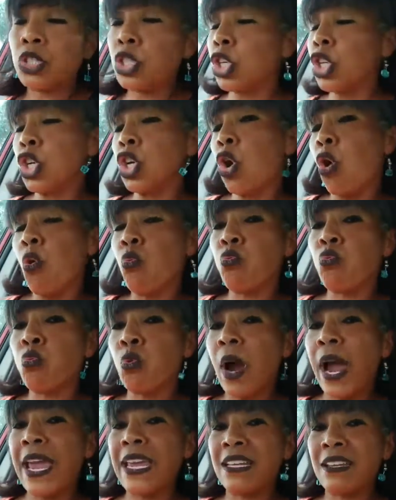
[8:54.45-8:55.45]
going to go
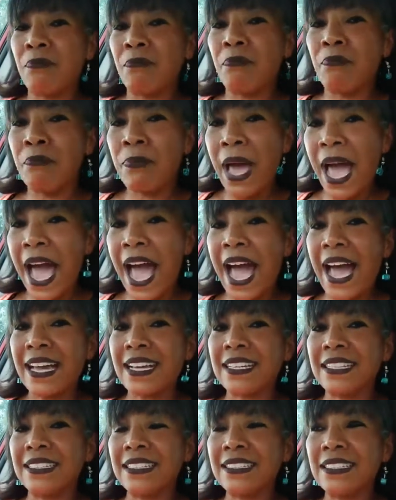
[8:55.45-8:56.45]
right
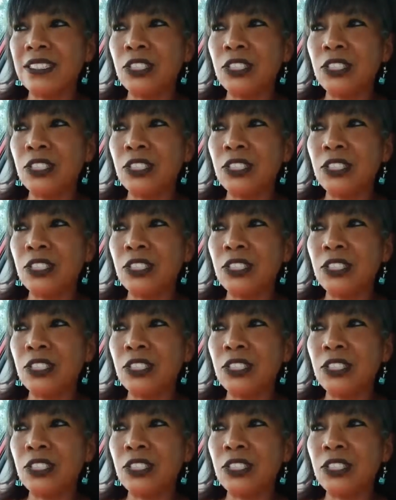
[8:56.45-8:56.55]
back